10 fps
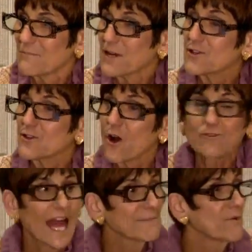But you
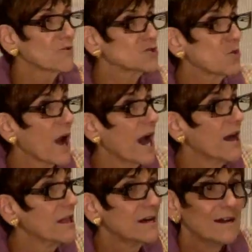know that bodes
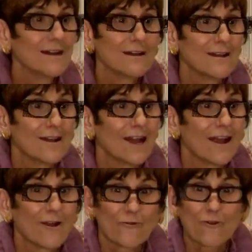well
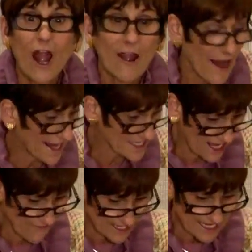for our
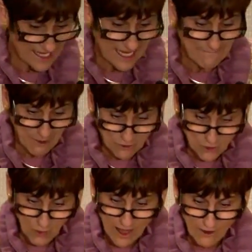activity. It
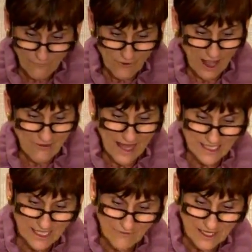bodes well for our
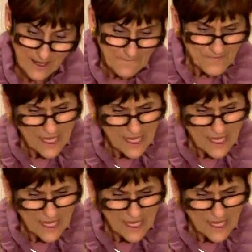activity.